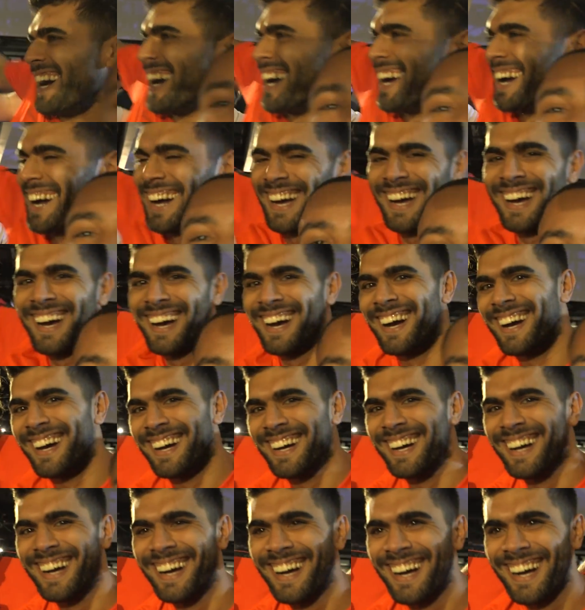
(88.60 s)

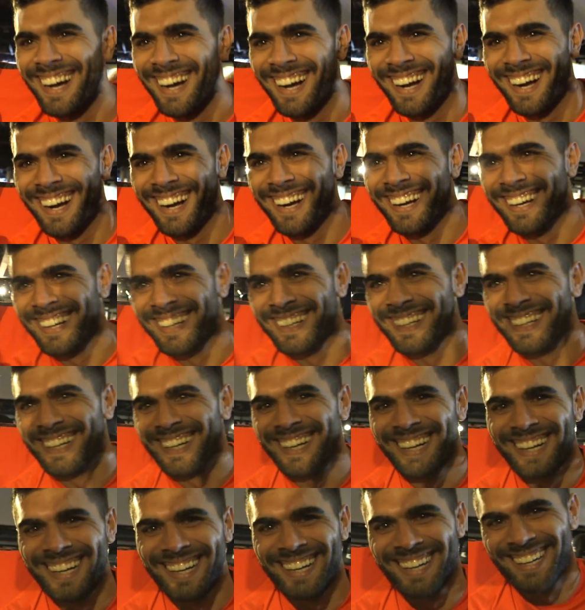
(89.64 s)

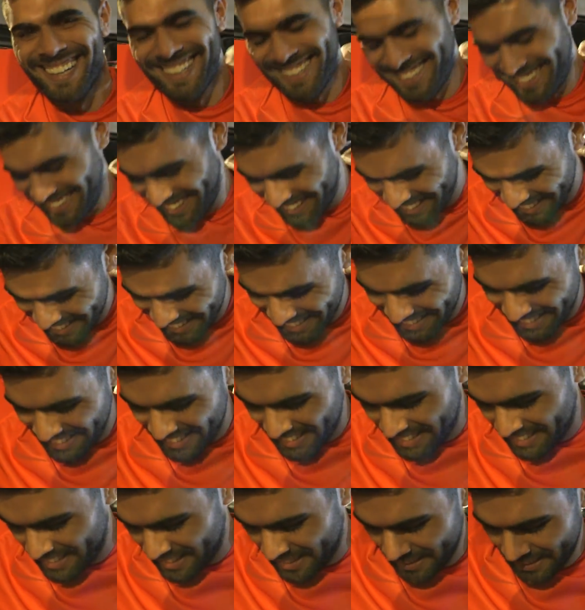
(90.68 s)

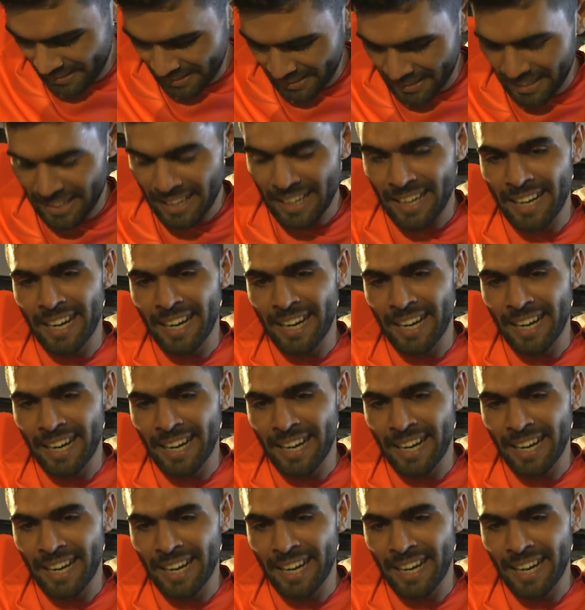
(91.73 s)
This person isn't speaking.